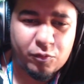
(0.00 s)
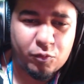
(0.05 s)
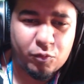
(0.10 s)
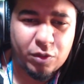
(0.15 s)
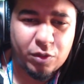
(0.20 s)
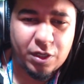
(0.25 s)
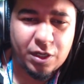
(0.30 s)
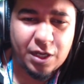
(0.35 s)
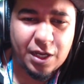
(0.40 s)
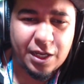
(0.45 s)

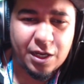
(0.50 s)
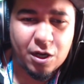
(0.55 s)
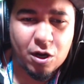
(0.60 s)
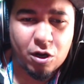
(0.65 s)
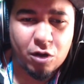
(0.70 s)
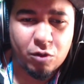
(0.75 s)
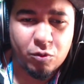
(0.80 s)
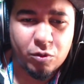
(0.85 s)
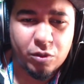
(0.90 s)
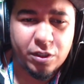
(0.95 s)
with like
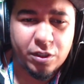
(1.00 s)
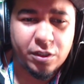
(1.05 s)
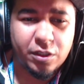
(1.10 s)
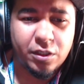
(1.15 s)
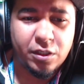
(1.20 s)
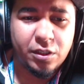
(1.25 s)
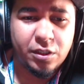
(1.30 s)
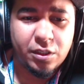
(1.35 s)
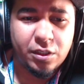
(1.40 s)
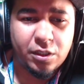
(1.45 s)

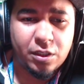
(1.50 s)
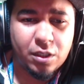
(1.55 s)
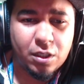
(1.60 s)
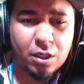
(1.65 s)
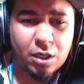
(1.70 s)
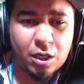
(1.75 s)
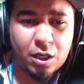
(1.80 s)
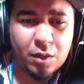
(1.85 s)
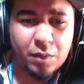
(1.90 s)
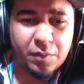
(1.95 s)
artwork.
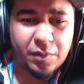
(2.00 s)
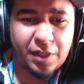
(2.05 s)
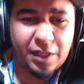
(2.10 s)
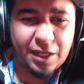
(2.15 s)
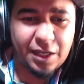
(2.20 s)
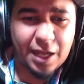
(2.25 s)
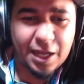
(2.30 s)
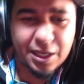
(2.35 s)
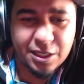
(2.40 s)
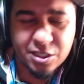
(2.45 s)

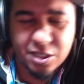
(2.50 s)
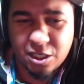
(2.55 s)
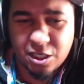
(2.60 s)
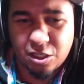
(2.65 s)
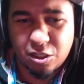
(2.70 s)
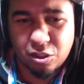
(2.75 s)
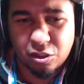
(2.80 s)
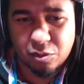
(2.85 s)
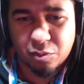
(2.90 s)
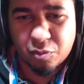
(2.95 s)
They actually
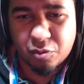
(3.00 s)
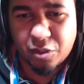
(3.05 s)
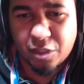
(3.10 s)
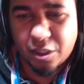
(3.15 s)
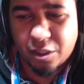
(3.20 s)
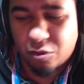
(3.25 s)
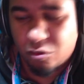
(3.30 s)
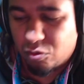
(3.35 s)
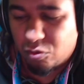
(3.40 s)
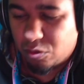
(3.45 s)
looked
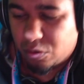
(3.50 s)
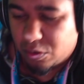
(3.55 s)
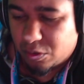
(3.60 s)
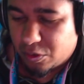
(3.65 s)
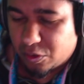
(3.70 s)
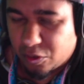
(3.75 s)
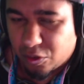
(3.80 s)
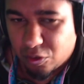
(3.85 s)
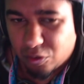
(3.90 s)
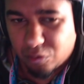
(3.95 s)
pretty cool.
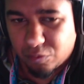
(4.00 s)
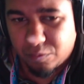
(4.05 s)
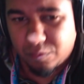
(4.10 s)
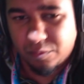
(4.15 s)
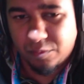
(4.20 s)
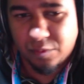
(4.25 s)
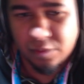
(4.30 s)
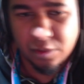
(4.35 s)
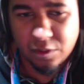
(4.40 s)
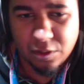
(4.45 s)
So
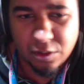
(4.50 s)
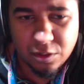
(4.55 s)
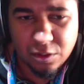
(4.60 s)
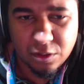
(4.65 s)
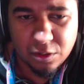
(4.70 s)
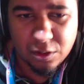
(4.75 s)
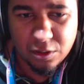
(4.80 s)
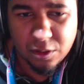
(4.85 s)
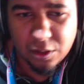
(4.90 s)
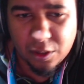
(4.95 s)

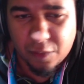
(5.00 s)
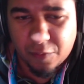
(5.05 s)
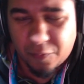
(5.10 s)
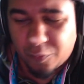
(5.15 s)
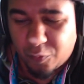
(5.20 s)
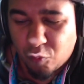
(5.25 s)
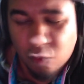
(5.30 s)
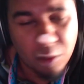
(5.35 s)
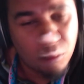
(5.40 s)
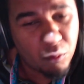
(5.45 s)

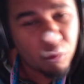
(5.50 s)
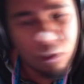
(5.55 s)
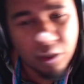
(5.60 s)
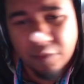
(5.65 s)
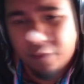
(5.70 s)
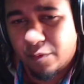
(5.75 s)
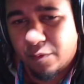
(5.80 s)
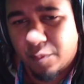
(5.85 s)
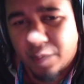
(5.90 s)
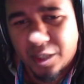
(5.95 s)
if you want more
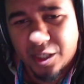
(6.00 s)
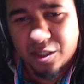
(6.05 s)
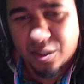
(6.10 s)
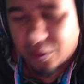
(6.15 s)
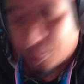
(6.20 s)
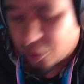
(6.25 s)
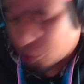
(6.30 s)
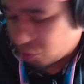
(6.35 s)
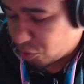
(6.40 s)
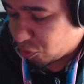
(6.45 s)

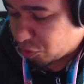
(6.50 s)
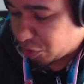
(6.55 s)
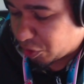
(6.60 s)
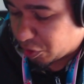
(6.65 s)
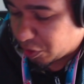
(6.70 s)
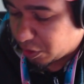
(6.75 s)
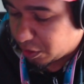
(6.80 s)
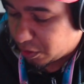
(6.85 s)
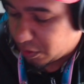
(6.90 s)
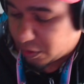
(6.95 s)
information too,
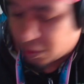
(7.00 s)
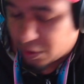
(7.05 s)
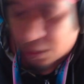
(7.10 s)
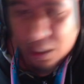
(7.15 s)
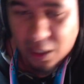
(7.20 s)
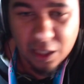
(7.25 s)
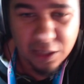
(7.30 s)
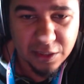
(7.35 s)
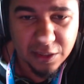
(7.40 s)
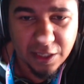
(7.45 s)
you can
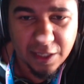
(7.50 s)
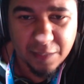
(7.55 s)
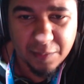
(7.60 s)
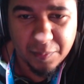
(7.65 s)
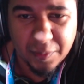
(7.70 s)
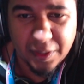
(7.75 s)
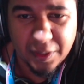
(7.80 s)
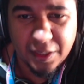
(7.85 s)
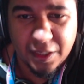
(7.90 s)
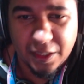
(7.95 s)

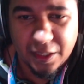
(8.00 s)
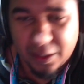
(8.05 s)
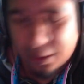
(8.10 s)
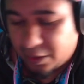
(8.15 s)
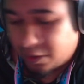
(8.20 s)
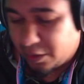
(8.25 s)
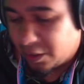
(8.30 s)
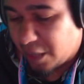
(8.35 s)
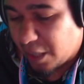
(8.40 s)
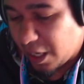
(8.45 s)
contact me
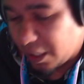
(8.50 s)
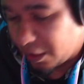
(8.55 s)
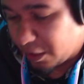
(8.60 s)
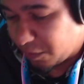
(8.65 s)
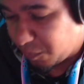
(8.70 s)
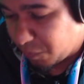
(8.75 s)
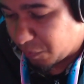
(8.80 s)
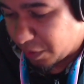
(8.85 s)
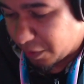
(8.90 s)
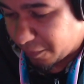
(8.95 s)
and I
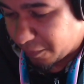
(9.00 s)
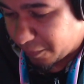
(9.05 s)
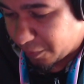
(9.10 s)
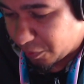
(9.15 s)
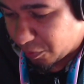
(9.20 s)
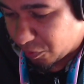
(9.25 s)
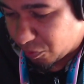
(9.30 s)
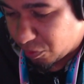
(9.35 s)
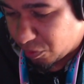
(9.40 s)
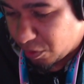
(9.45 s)
can give
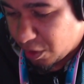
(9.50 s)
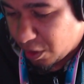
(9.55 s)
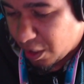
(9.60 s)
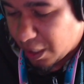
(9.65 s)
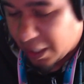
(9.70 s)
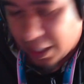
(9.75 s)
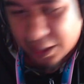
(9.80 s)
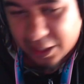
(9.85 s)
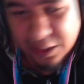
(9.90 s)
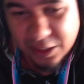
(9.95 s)
you.
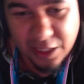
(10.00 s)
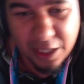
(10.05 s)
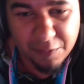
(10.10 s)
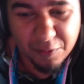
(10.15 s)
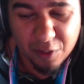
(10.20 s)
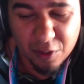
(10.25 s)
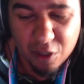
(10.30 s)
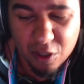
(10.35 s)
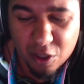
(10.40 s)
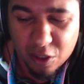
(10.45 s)
I actually
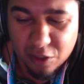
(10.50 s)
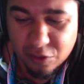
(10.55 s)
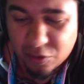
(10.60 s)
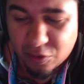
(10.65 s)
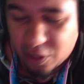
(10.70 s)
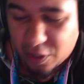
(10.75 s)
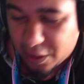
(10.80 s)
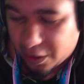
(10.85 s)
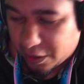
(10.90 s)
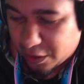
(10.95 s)
have a card,
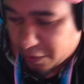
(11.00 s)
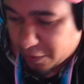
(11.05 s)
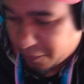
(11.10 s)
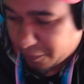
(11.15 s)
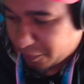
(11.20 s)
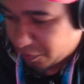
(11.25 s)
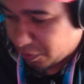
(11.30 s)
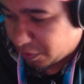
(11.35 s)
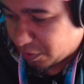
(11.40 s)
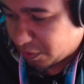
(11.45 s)
so I can
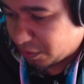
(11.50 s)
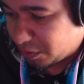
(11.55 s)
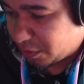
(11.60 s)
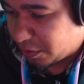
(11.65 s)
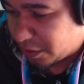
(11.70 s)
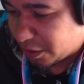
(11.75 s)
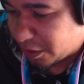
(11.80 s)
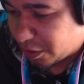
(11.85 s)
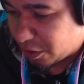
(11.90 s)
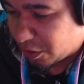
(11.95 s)
give you
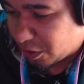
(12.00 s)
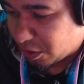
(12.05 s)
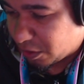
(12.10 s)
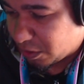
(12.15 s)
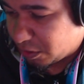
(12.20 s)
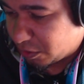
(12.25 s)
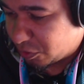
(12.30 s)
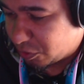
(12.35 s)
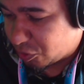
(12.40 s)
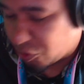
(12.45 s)

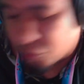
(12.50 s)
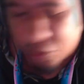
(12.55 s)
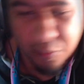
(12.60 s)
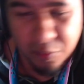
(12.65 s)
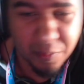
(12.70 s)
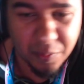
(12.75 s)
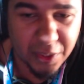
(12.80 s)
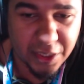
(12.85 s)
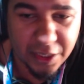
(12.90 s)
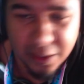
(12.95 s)
their
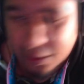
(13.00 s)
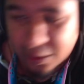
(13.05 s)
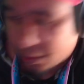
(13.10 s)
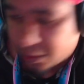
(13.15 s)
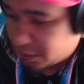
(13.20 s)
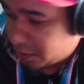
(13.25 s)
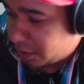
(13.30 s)
social media.